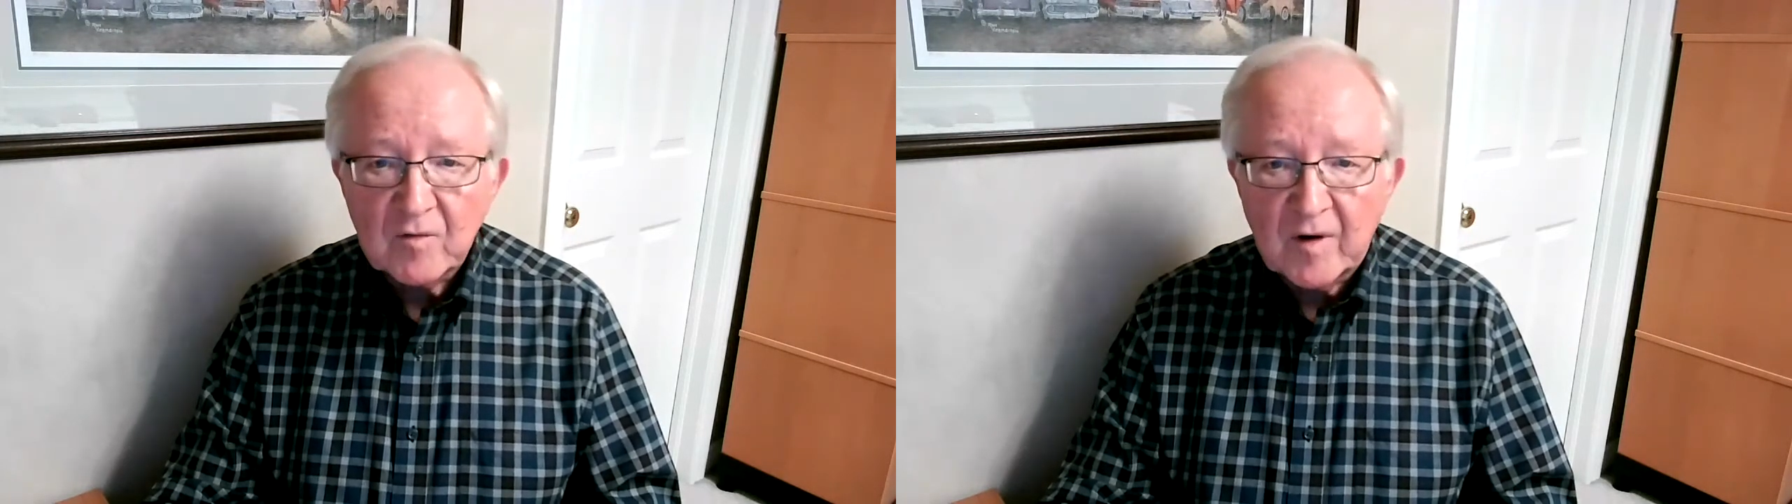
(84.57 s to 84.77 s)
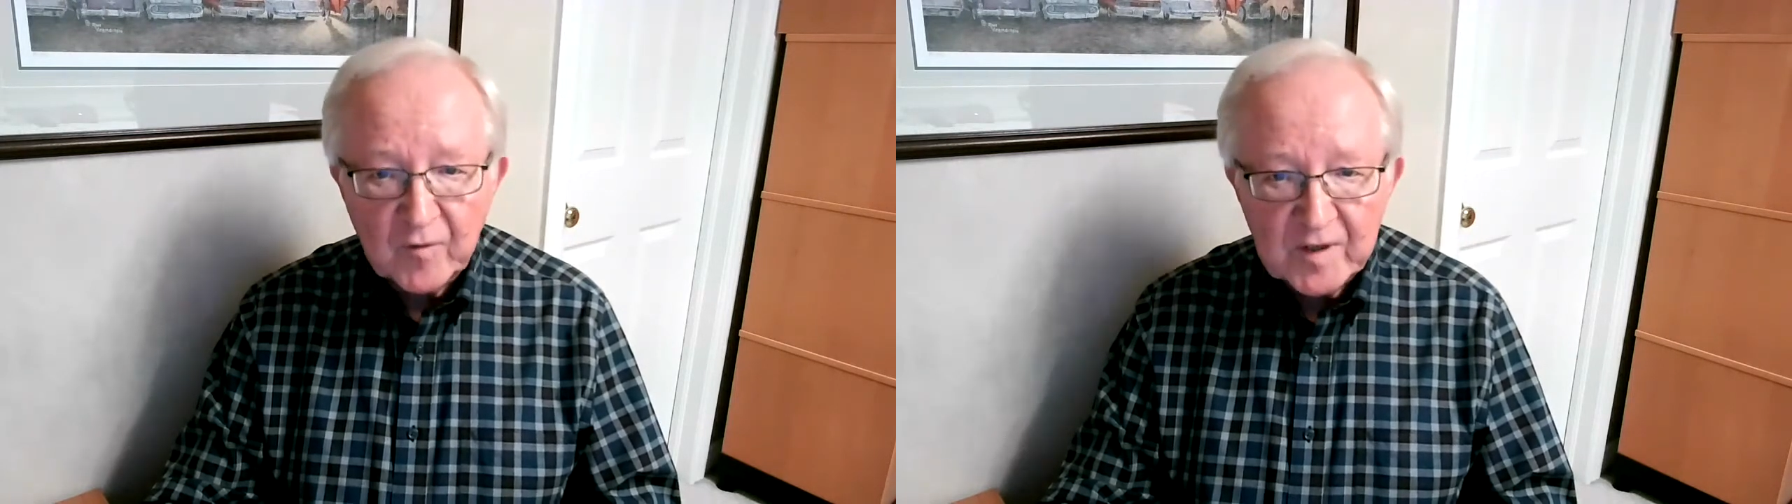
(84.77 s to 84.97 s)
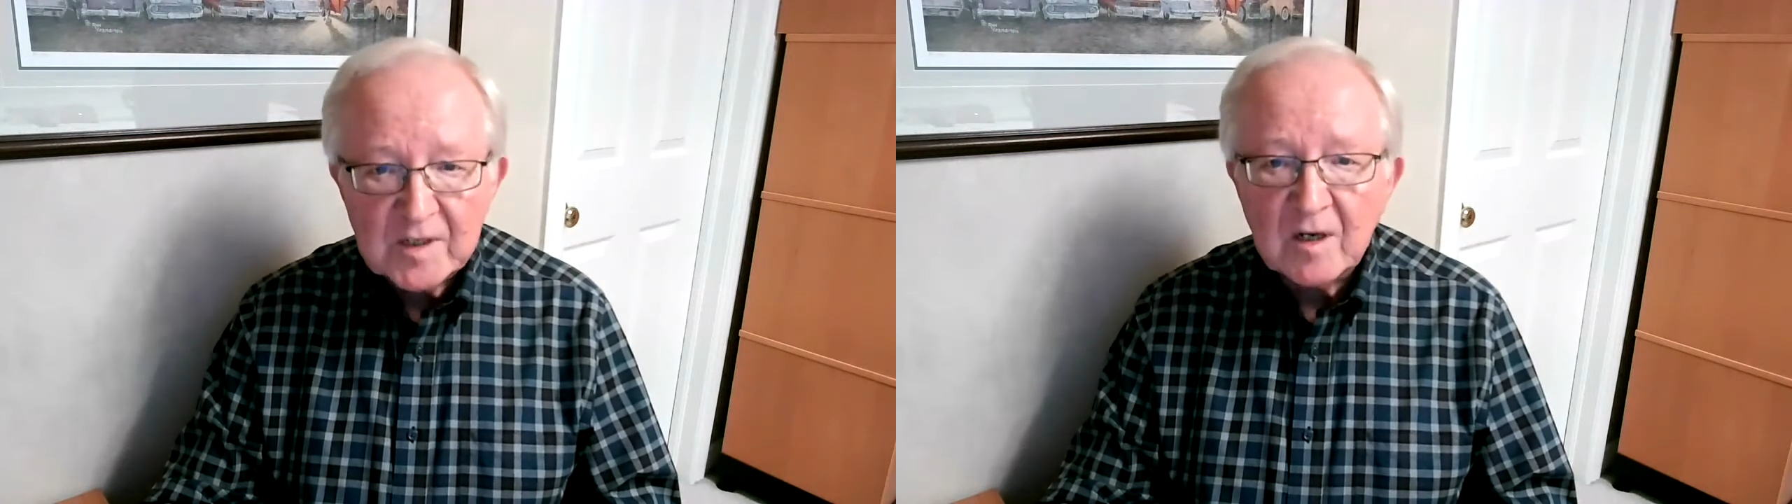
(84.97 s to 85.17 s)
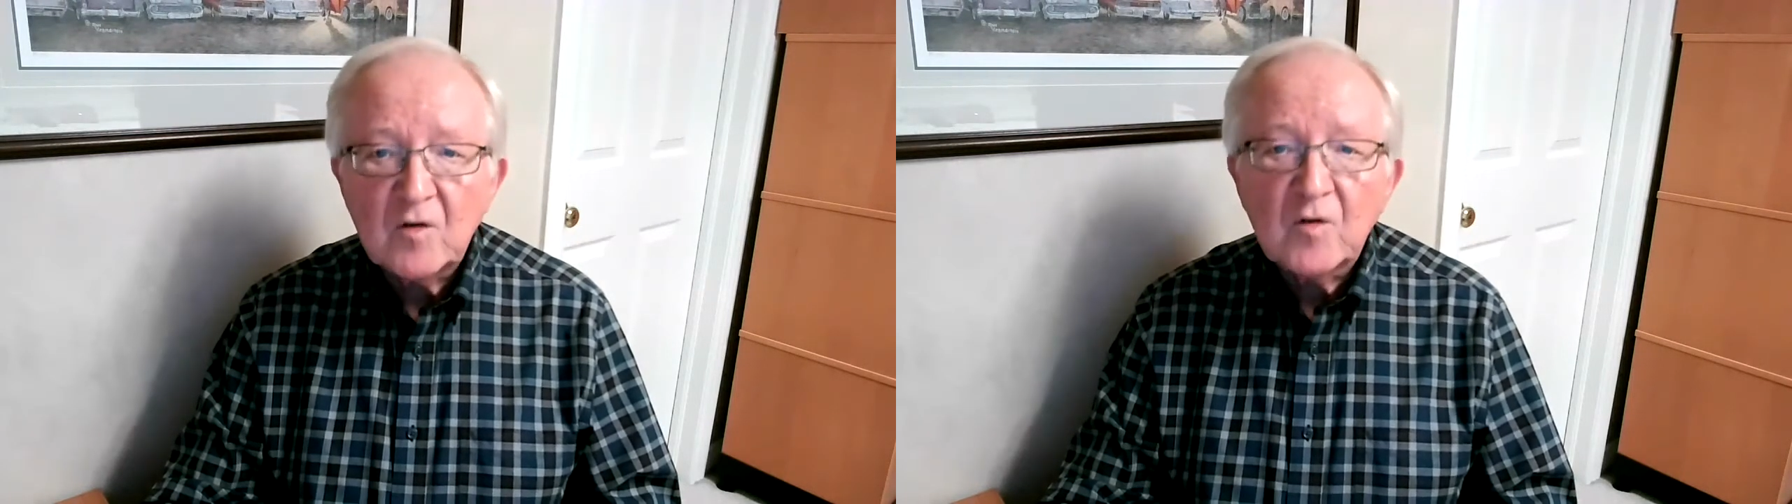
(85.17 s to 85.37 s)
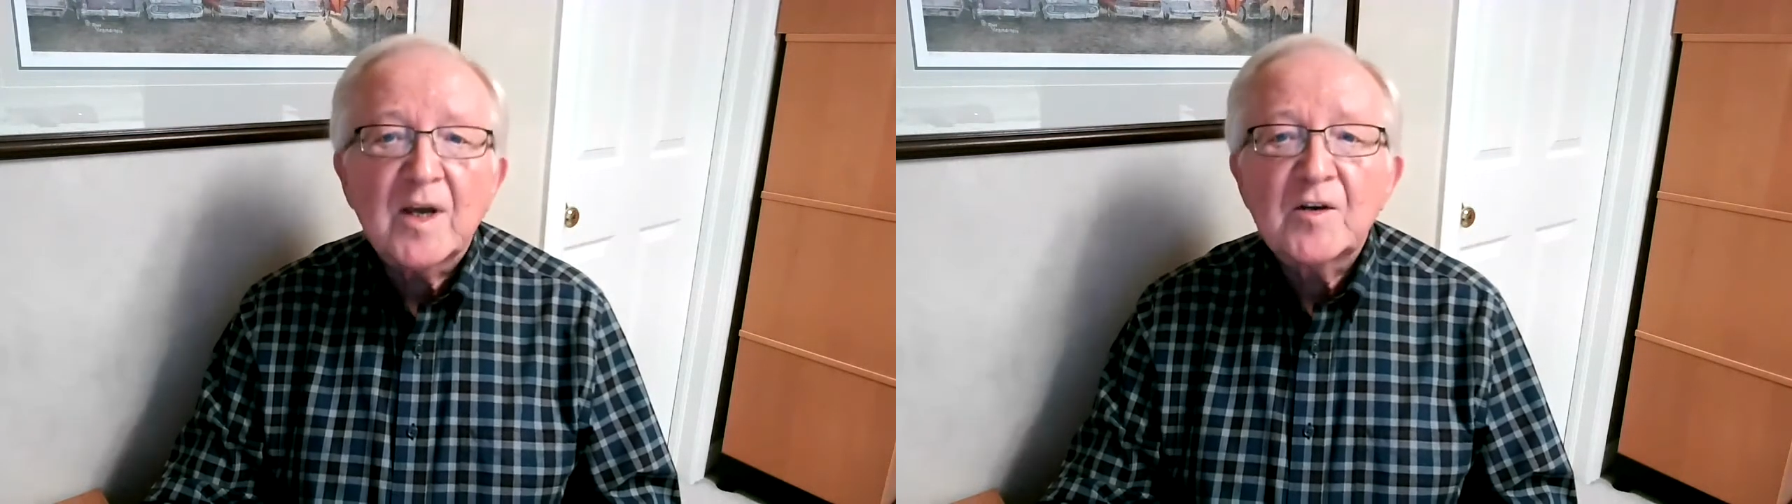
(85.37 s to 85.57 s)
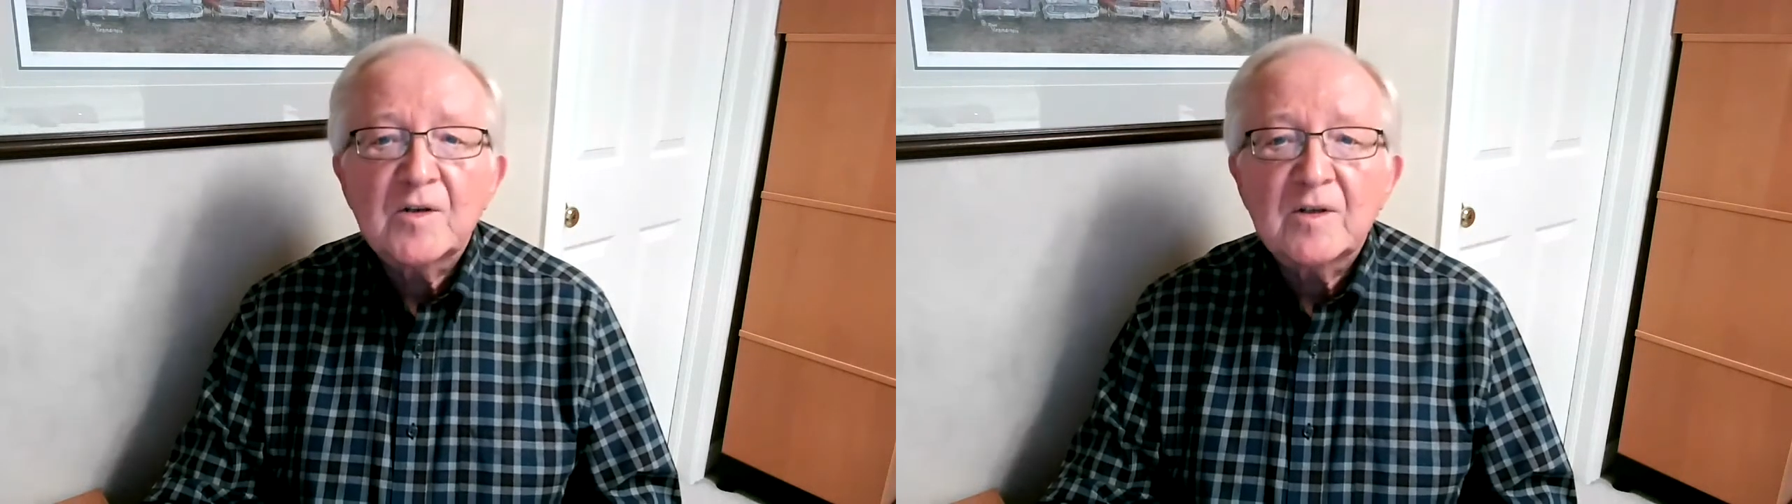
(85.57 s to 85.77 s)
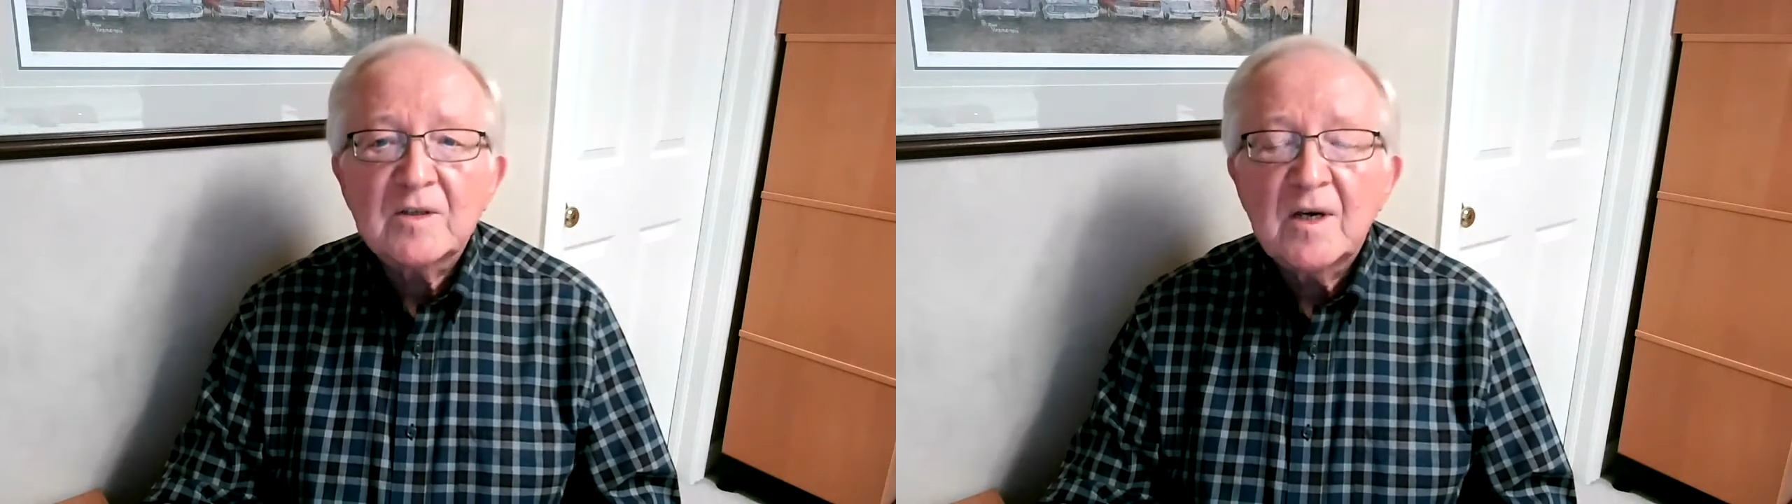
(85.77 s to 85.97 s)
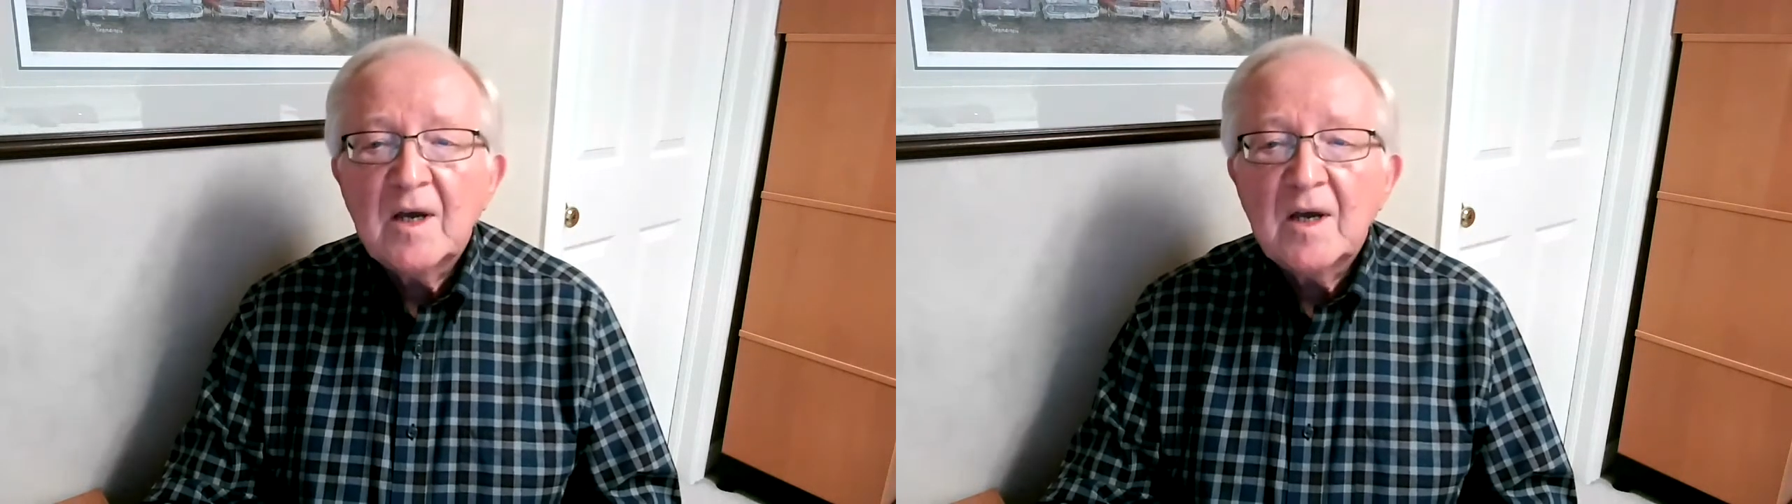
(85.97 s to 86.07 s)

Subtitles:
retail locations